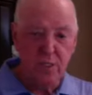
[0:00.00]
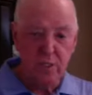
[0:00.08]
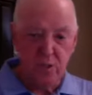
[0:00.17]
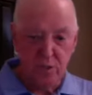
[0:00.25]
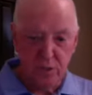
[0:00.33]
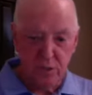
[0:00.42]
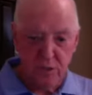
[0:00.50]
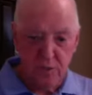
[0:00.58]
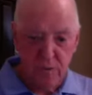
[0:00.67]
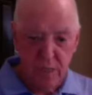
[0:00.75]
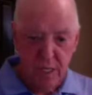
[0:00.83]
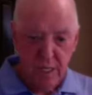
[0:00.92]
to talk
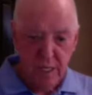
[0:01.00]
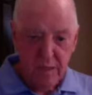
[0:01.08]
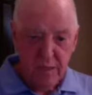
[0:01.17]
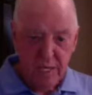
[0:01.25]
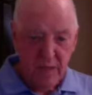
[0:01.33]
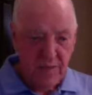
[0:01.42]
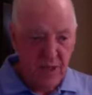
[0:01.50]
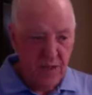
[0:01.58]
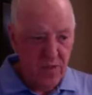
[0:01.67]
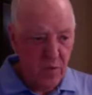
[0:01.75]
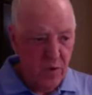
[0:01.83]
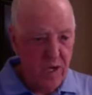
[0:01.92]
to,
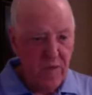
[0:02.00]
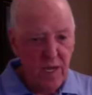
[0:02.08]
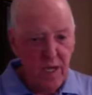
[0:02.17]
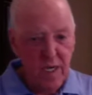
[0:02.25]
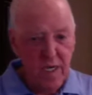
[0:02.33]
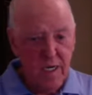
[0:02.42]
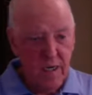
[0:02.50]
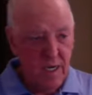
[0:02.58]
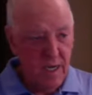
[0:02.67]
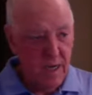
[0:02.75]
the way they